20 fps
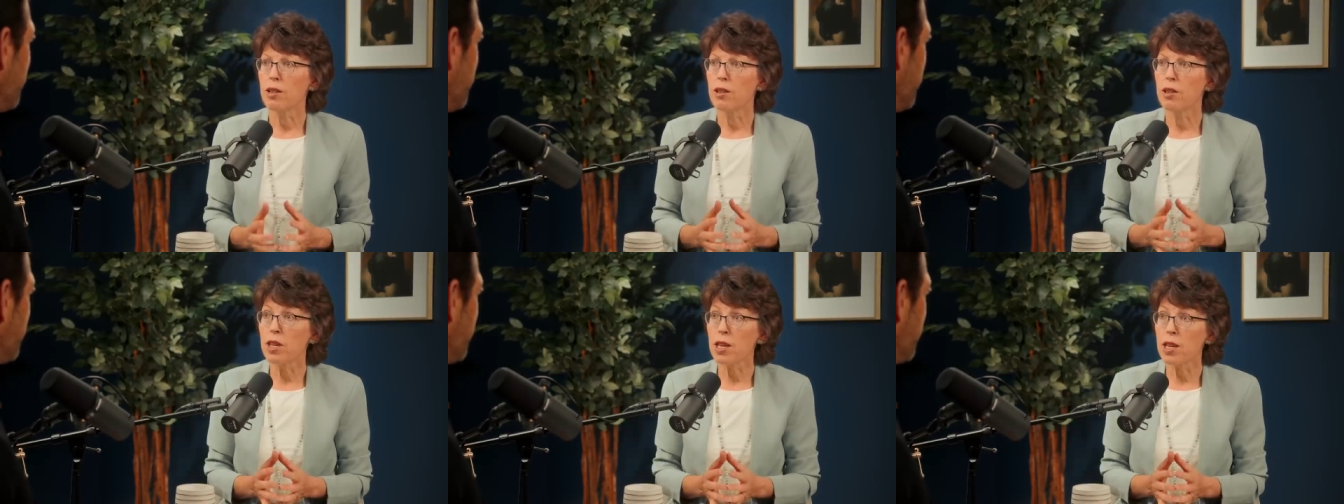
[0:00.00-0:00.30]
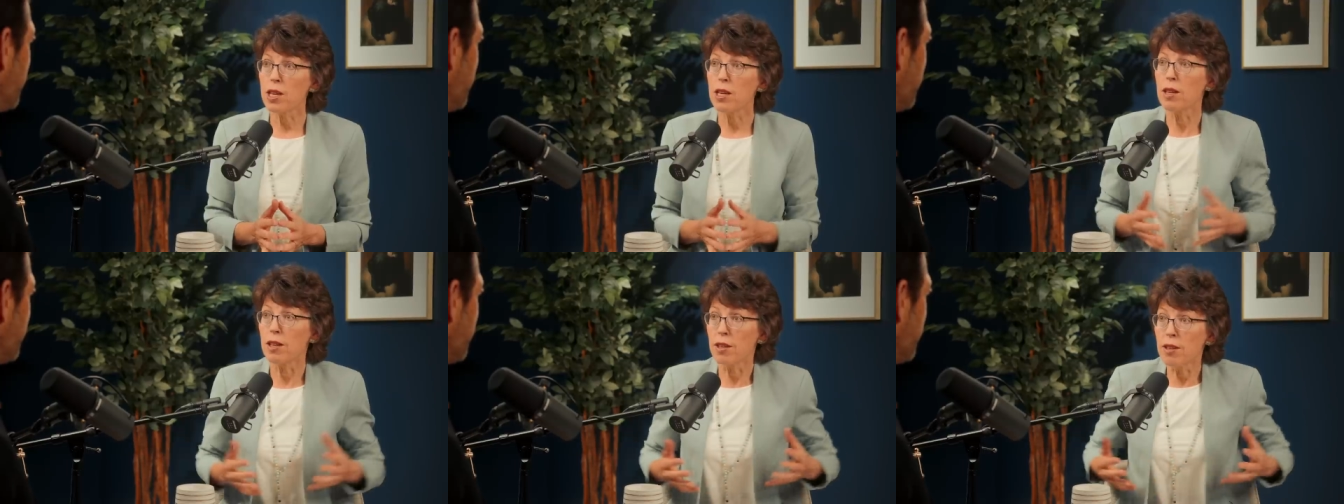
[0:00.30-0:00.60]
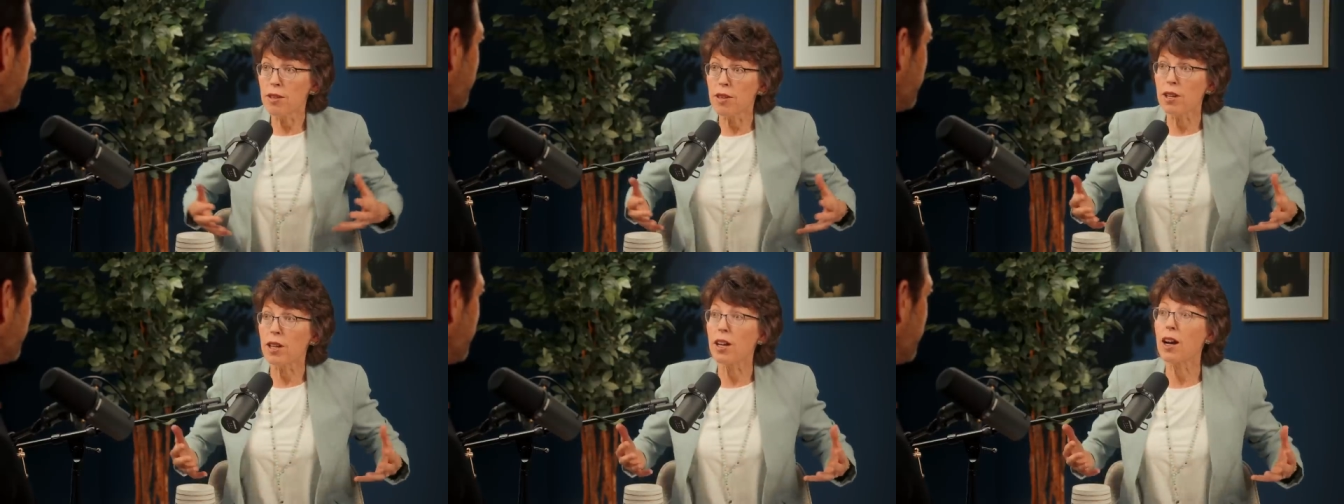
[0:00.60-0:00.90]
the
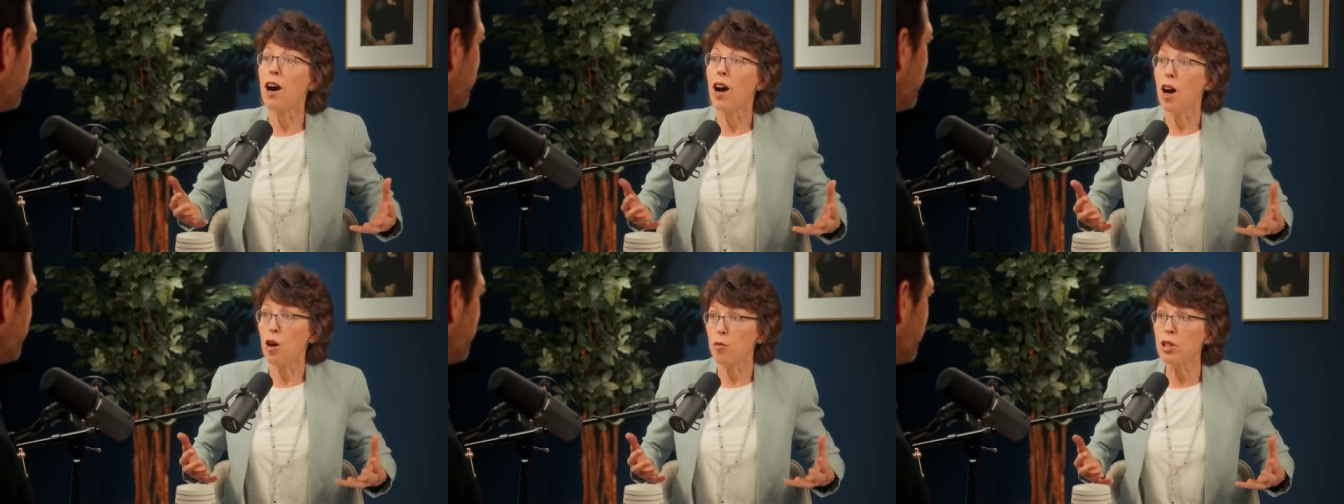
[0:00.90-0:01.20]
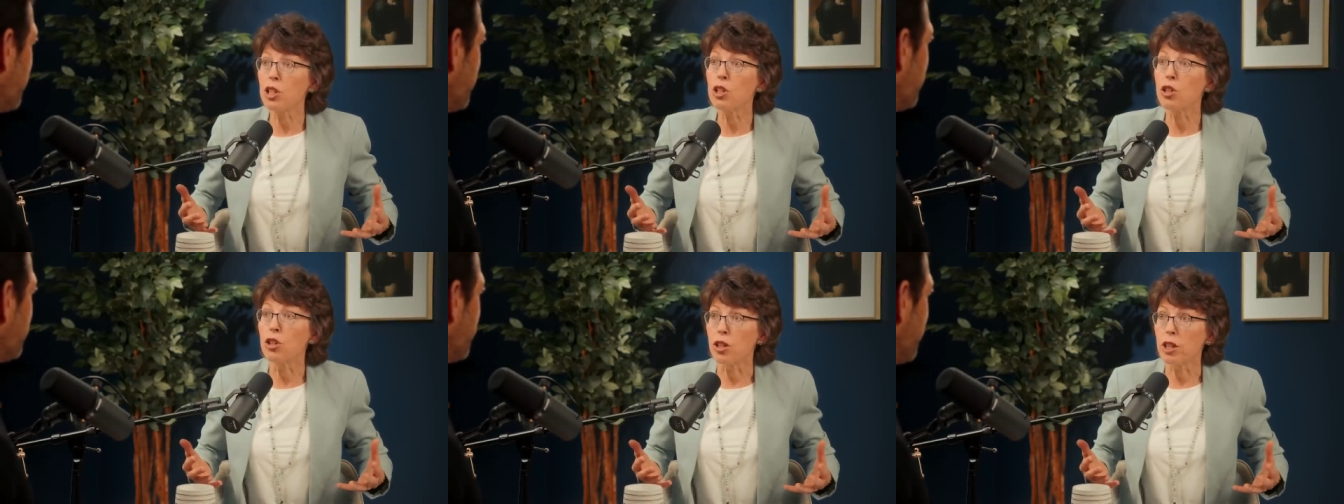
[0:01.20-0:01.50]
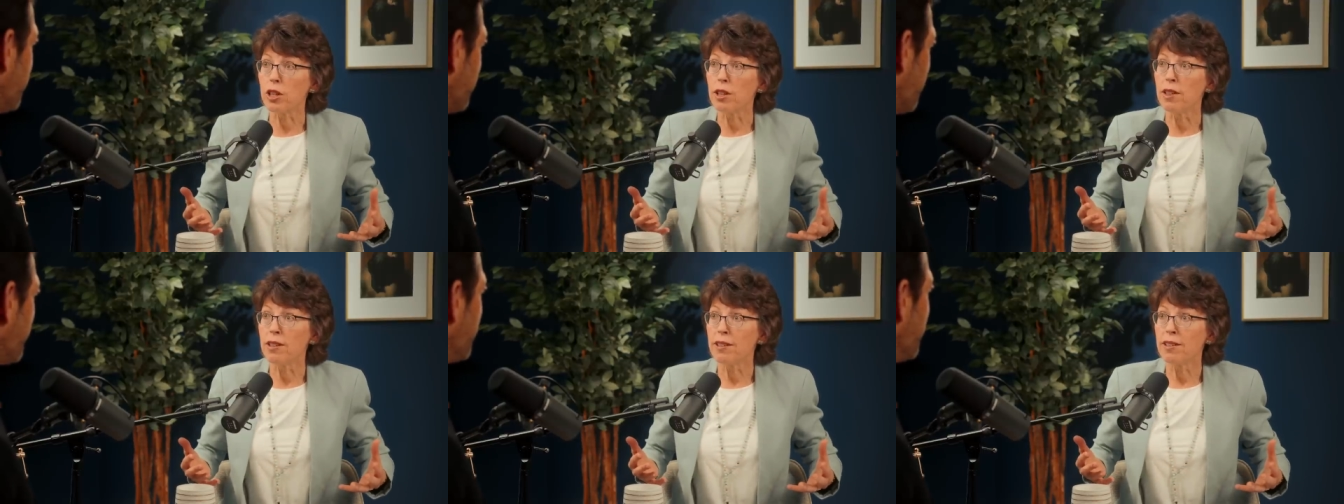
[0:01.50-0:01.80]
the common
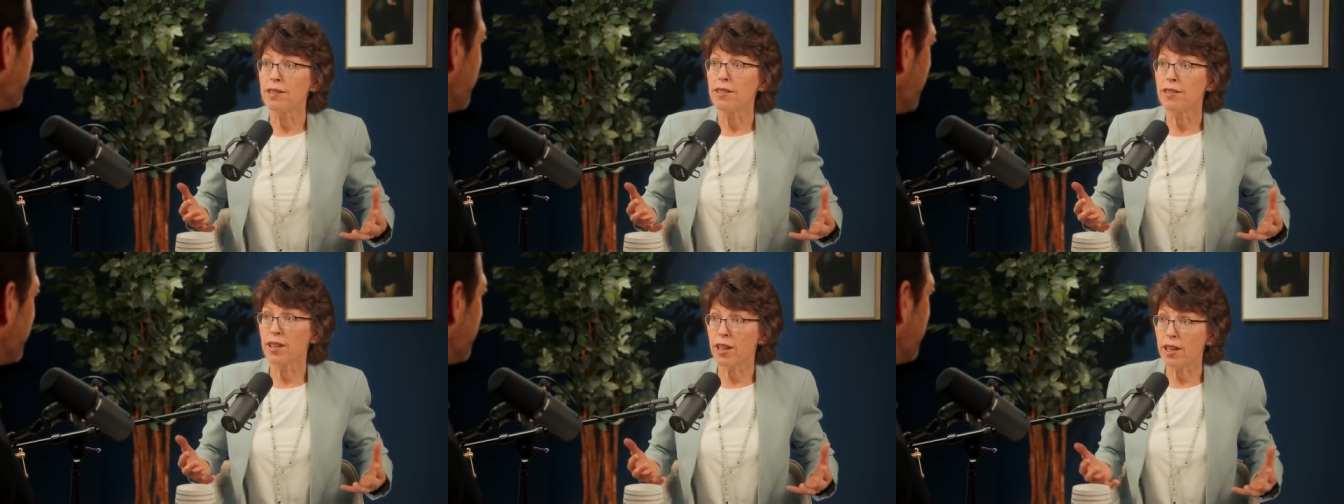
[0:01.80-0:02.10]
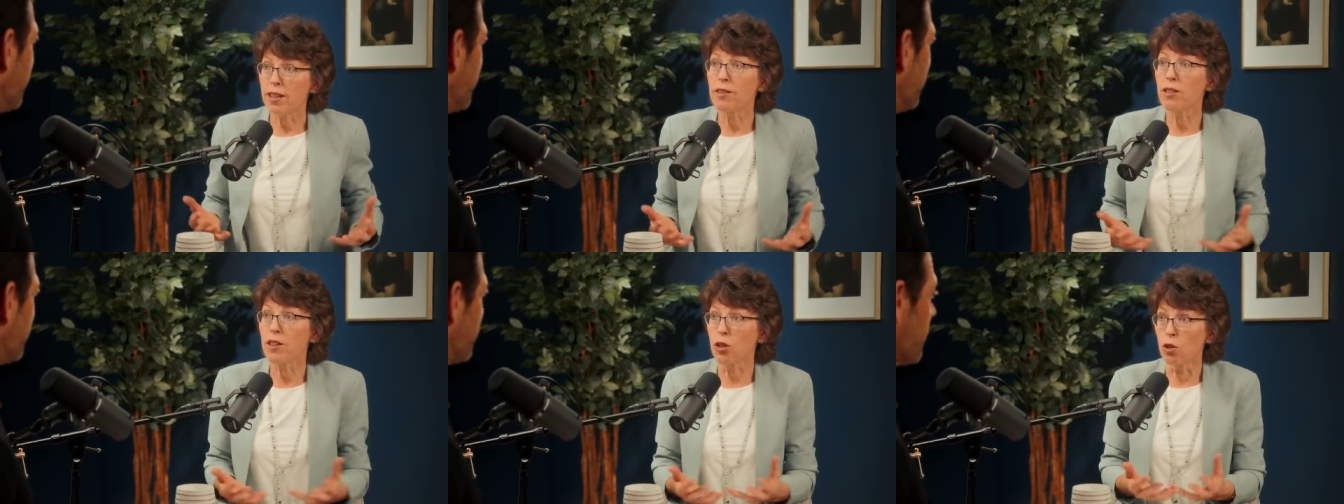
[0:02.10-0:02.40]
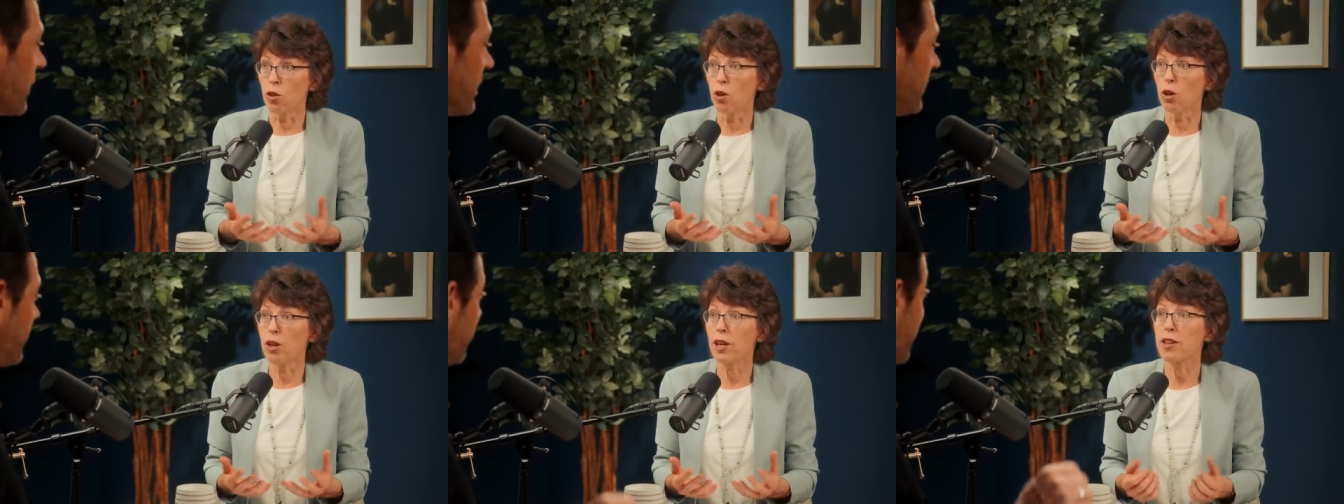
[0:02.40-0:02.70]
good right. that the
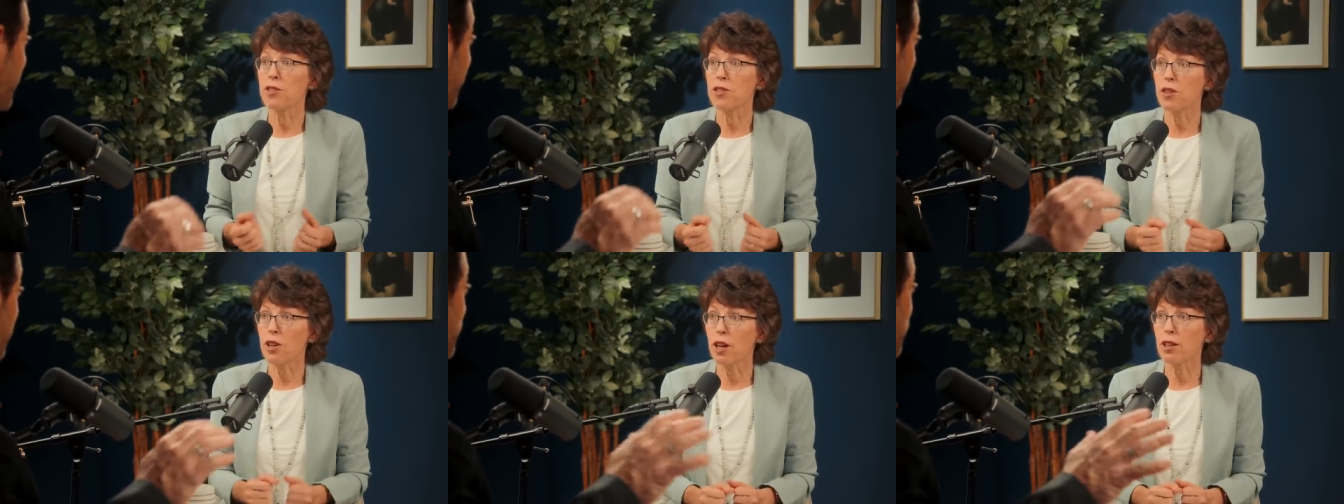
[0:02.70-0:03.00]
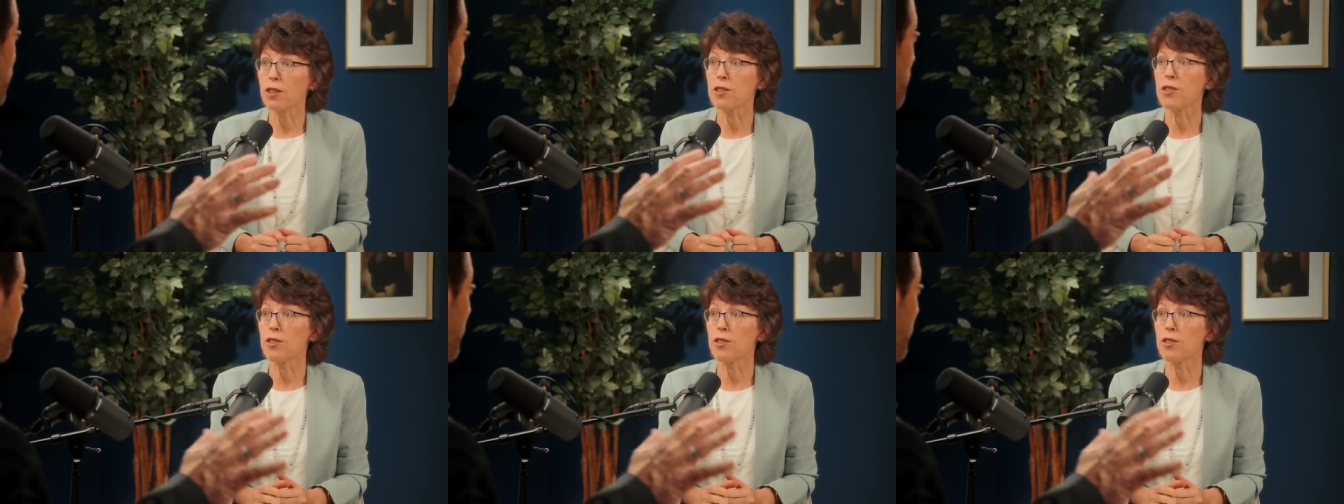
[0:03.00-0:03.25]
so lord has called